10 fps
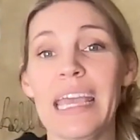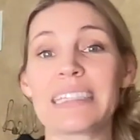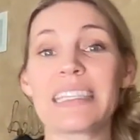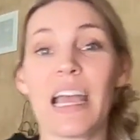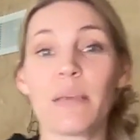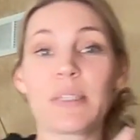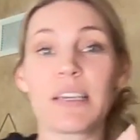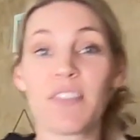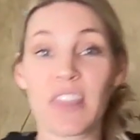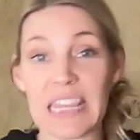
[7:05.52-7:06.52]
and types
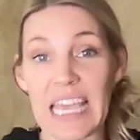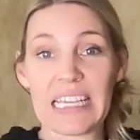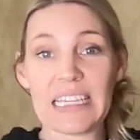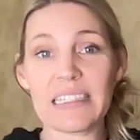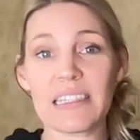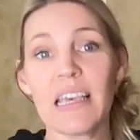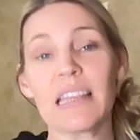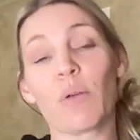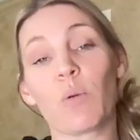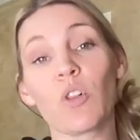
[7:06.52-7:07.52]
of things
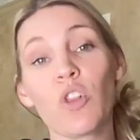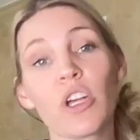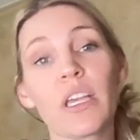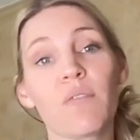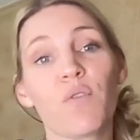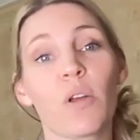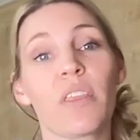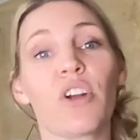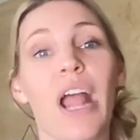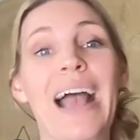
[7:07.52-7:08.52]
that we're looking for
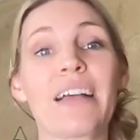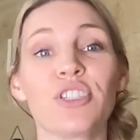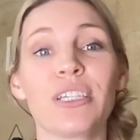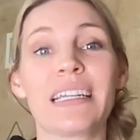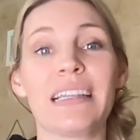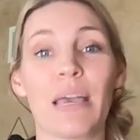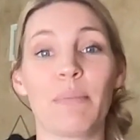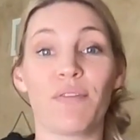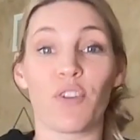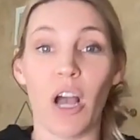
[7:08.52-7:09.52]
that are actually in
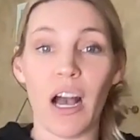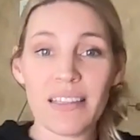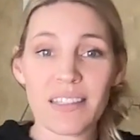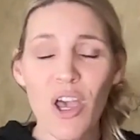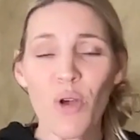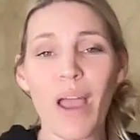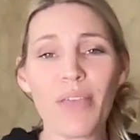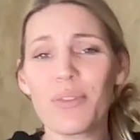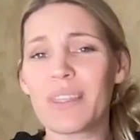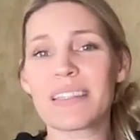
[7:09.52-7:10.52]
alignment for us
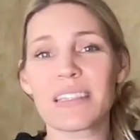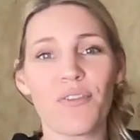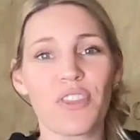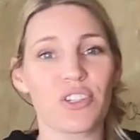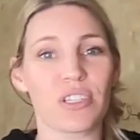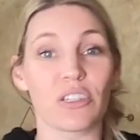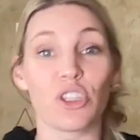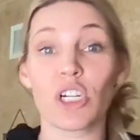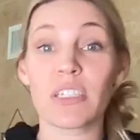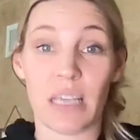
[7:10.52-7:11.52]
rather than stuff that just
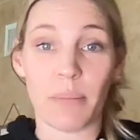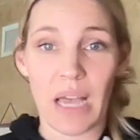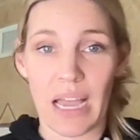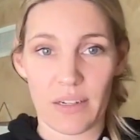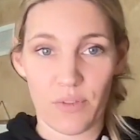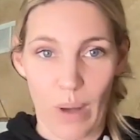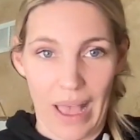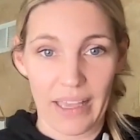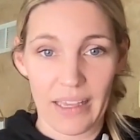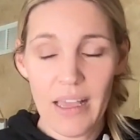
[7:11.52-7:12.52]
looks some kind of
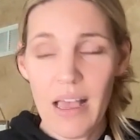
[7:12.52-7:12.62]
way.